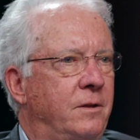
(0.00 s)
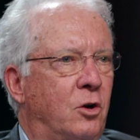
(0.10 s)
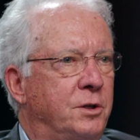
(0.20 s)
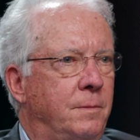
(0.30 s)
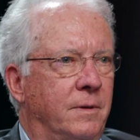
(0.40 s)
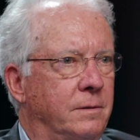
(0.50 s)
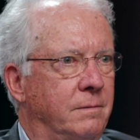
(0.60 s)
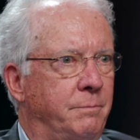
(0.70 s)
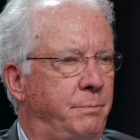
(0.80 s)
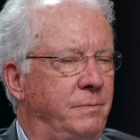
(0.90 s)
they're
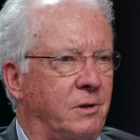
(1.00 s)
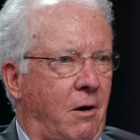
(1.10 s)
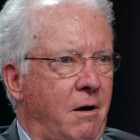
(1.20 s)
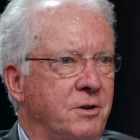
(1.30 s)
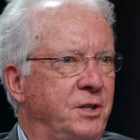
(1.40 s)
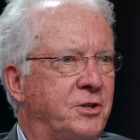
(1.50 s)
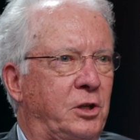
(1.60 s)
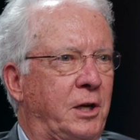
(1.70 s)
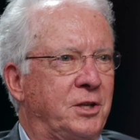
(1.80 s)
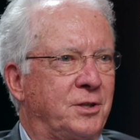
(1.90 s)
large
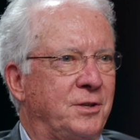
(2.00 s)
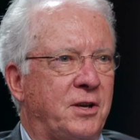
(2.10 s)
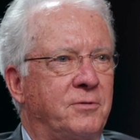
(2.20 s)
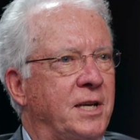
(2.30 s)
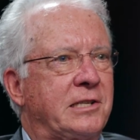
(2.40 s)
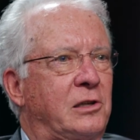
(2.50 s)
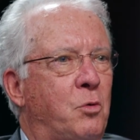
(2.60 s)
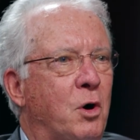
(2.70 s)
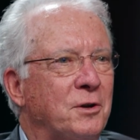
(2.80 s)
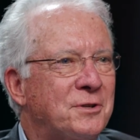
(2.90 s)
installations of Tesla
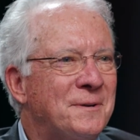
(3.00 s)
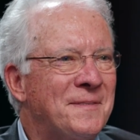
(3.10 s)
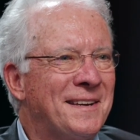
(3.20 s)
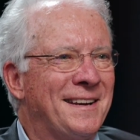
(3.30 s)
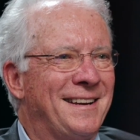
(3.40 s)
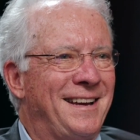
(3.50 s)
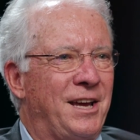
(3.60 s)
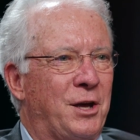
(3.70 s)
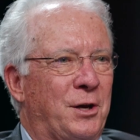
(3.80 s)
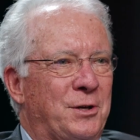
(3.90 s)
walls.
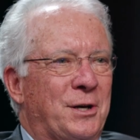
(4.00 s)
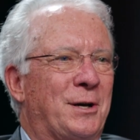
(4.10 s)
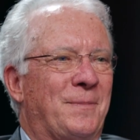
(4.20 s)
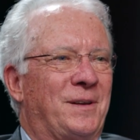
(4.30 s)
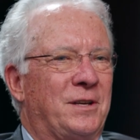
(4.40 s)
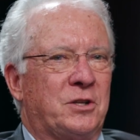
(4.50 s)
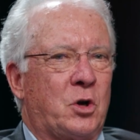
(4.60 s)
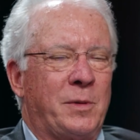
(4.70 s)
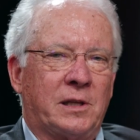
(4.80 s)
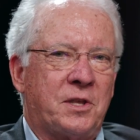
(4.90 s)
And
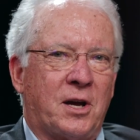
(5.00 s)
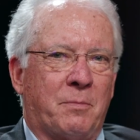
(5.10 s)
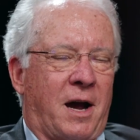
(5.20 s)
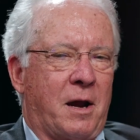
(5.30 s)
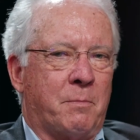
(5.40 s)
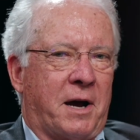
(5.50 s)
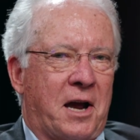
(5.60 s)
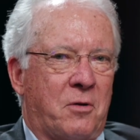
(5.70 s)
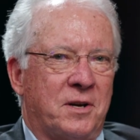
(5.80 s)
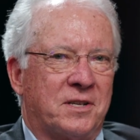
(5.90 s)
lithium-ion
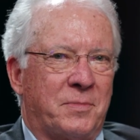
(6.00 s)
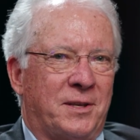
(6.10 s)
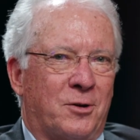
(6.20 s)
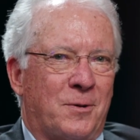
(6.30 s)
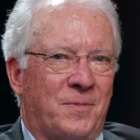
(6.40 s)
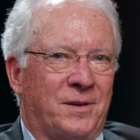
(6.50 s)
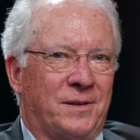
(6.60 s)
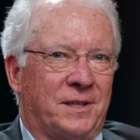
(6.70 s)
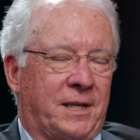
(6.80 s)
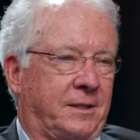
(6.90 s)
batteries, I mean,
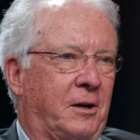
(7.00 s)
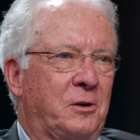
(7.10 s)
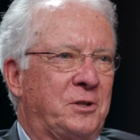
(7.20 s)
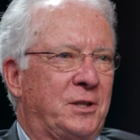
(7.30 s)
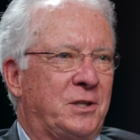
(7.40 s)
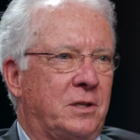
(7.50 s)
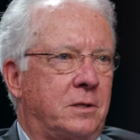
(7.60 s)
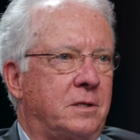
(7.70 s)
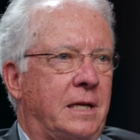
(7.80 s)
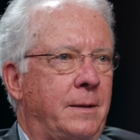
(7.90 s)
the technology is it's
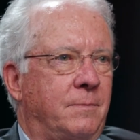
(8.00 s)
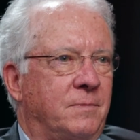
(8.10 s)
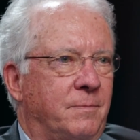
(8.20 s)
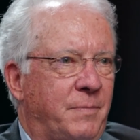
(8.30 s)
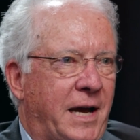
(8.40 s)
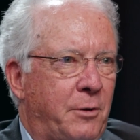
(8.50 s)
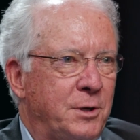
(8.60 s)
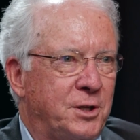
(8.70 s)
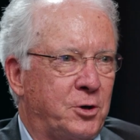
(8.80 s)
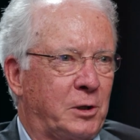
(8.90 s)
the same battery
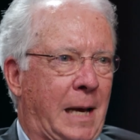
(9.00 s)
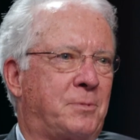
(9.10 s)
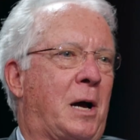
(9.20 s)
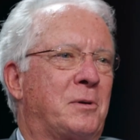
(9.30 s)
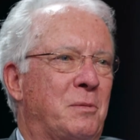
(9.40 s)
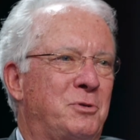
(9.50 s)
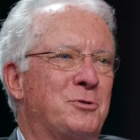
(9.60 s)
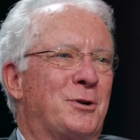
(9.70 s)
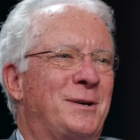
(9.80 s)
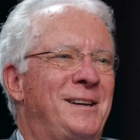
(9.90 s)
that's in your laptop
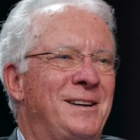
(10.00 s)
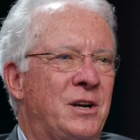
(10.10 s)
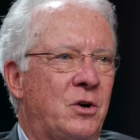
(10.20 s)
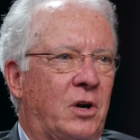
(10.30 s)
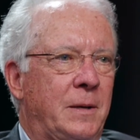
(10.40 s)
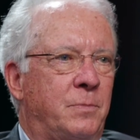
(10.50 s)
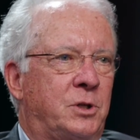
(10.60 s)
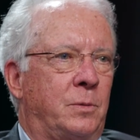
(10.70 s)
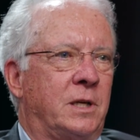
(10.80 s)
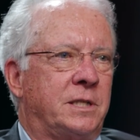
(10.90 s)
computer, right?
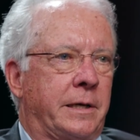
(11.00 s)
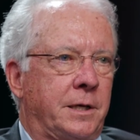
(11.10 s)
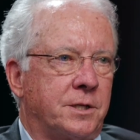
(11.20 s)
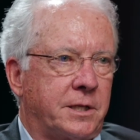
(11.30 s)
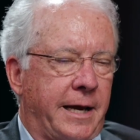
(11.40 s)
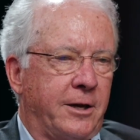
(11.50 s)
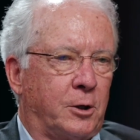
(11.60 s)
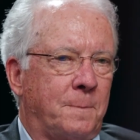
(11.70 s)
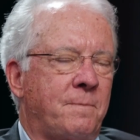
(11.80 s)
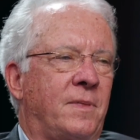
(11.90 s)
But it's done in scale.